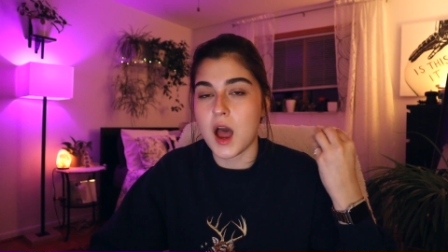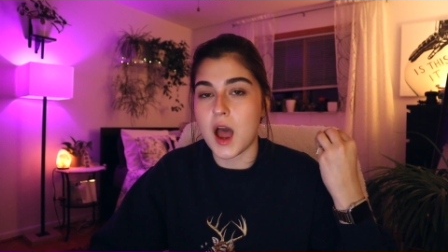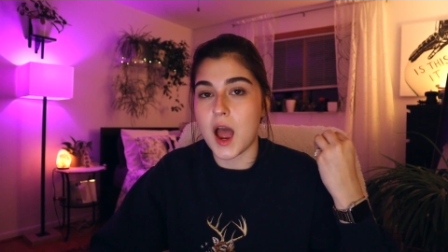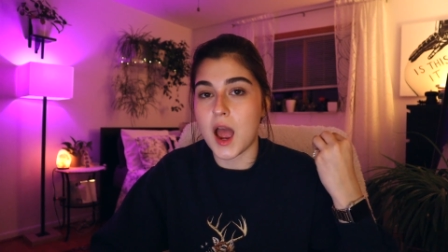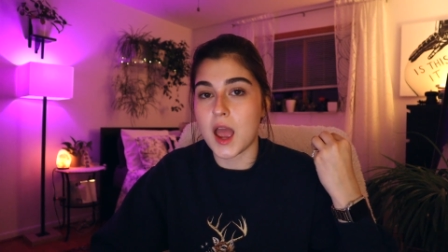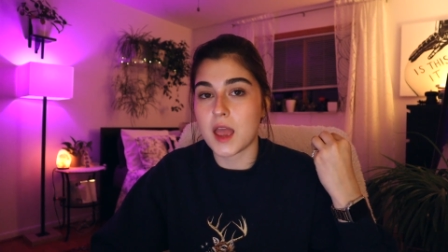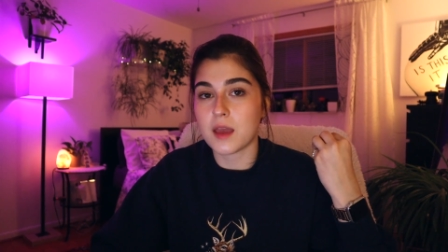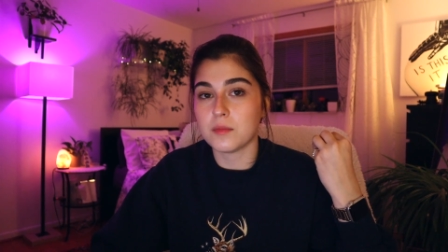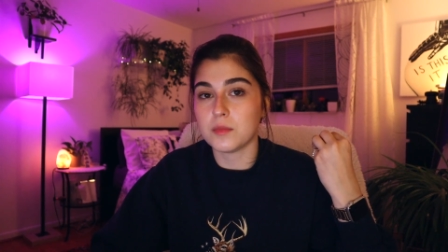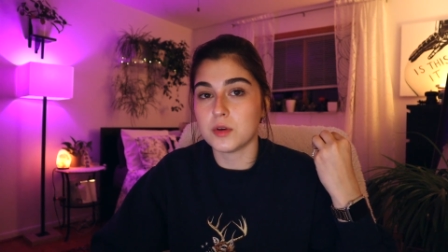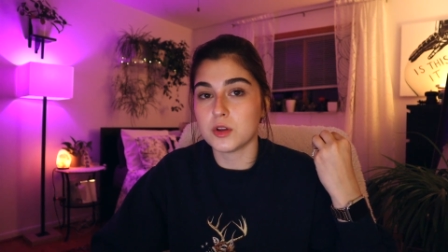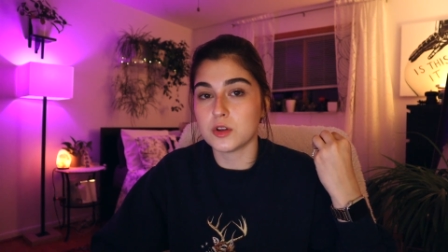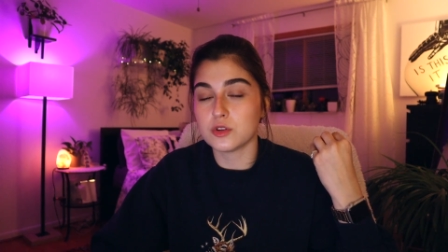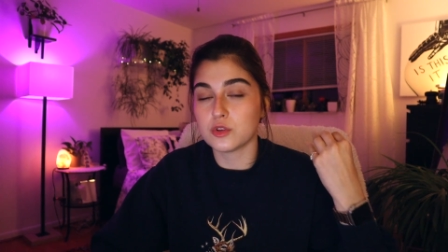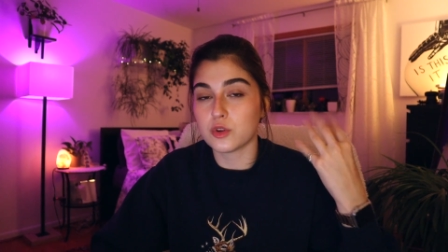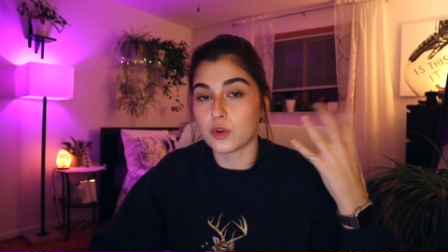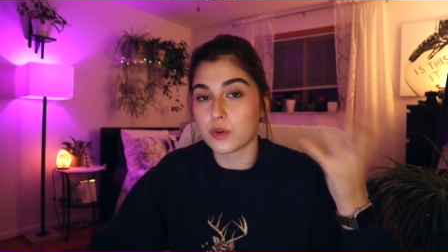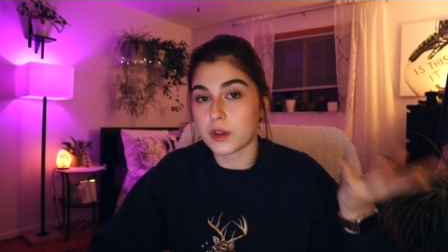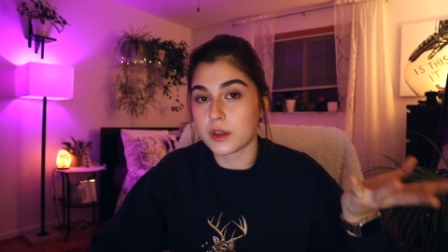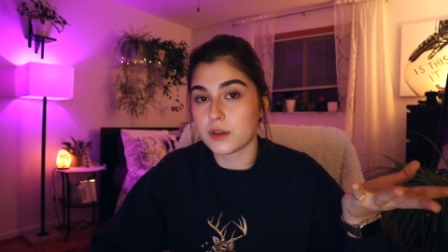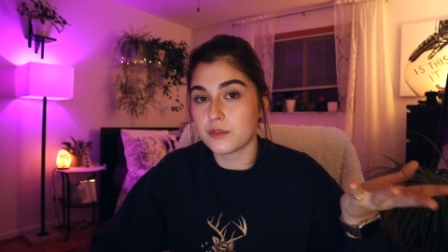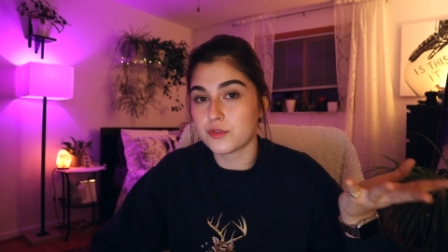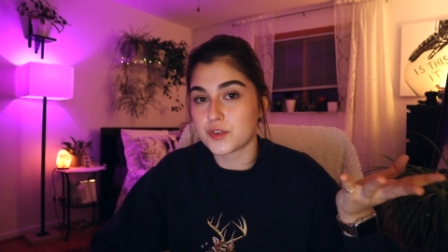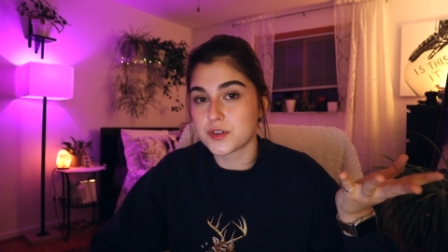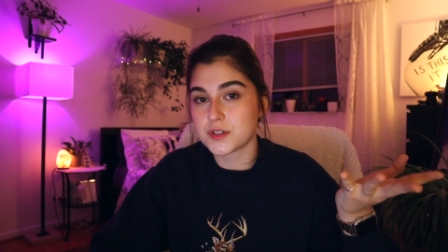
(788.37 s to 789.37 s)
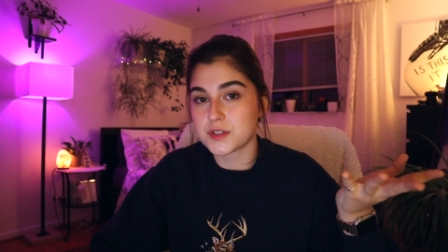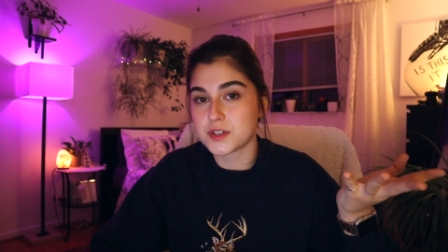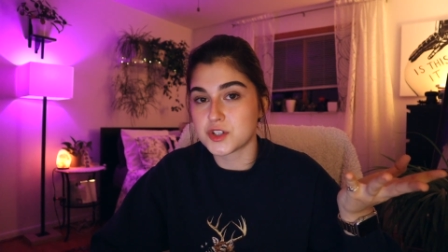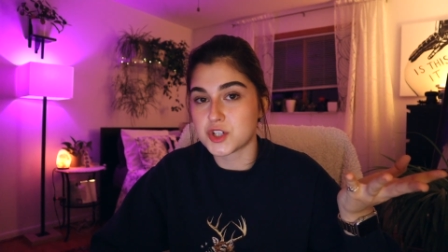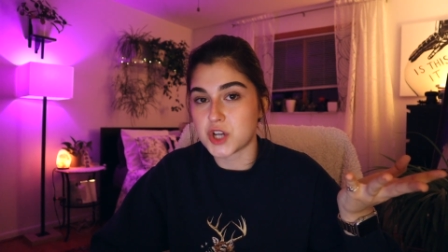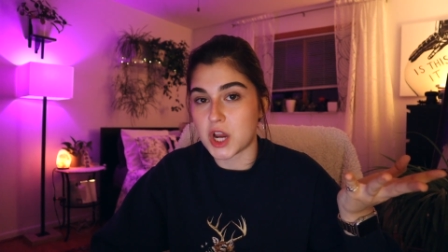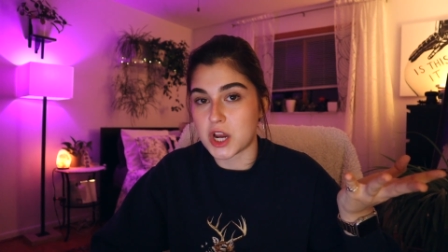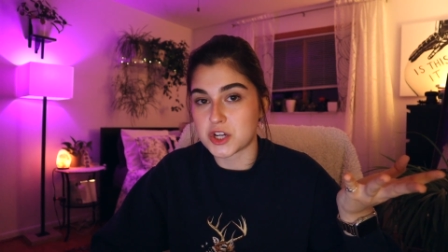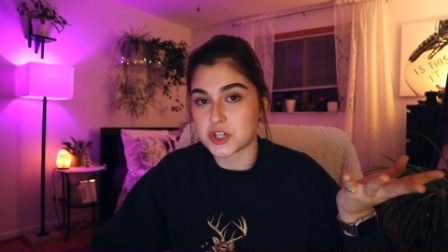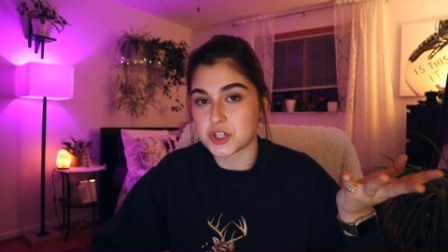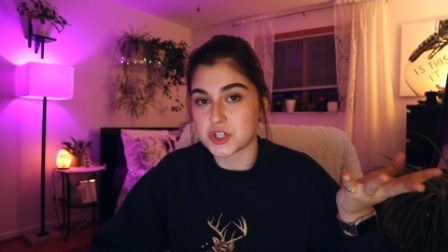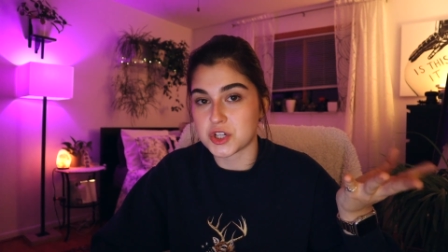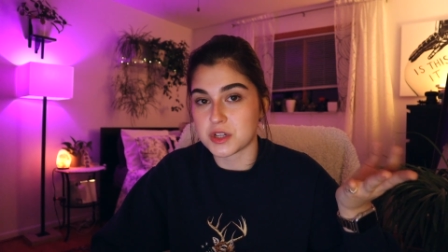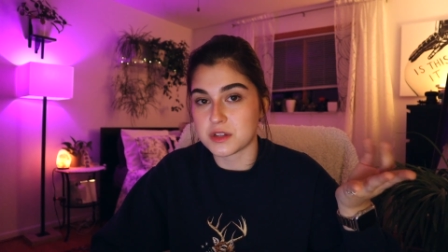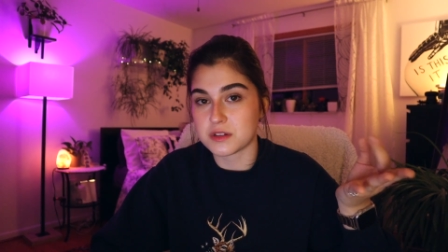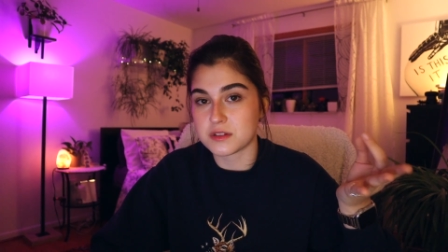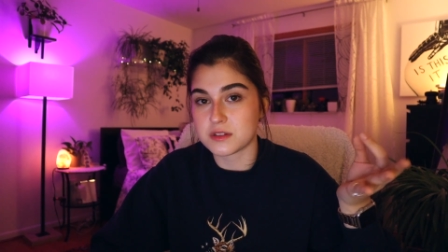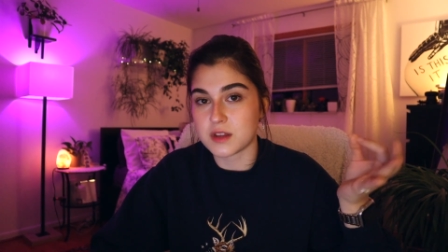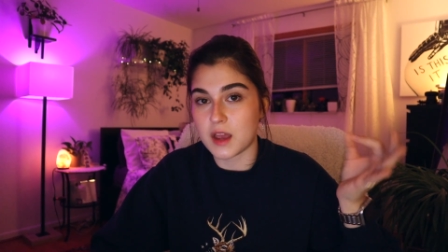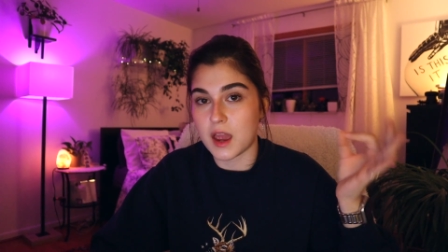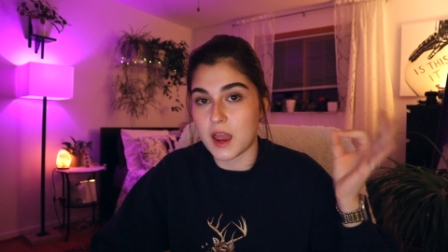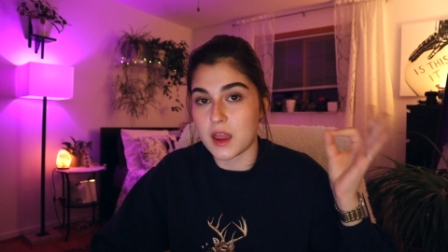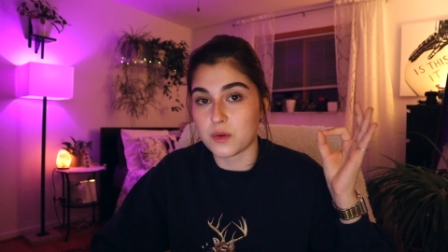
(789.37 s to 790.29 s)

I am looking for suggestions.